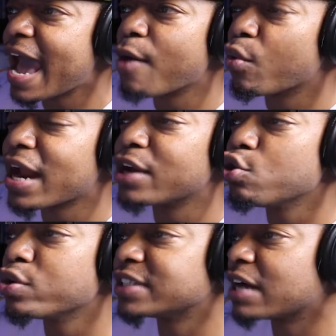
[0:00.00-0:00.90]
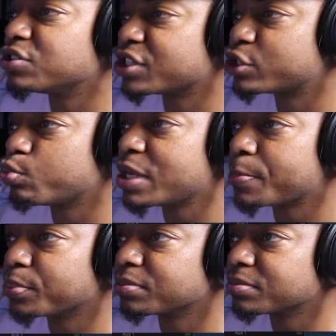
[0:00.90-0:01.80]
And what I do is I'll
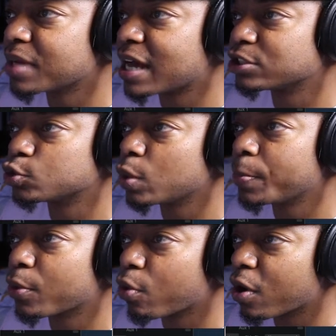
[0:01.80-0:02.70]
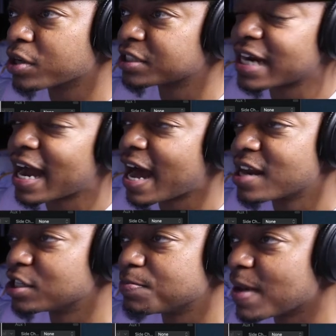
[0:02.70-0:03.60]
sweep across, and I kind
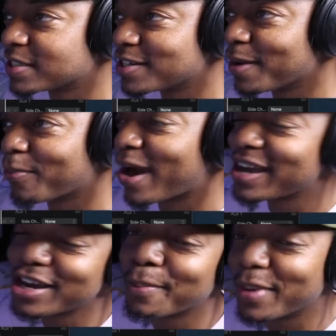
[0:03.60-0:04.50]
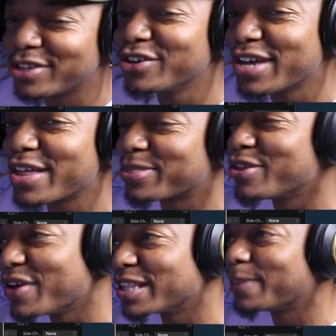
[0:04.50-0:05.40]
of just messed it up right here, but you get
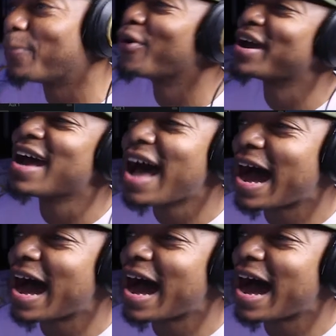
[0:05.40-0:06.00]
the point.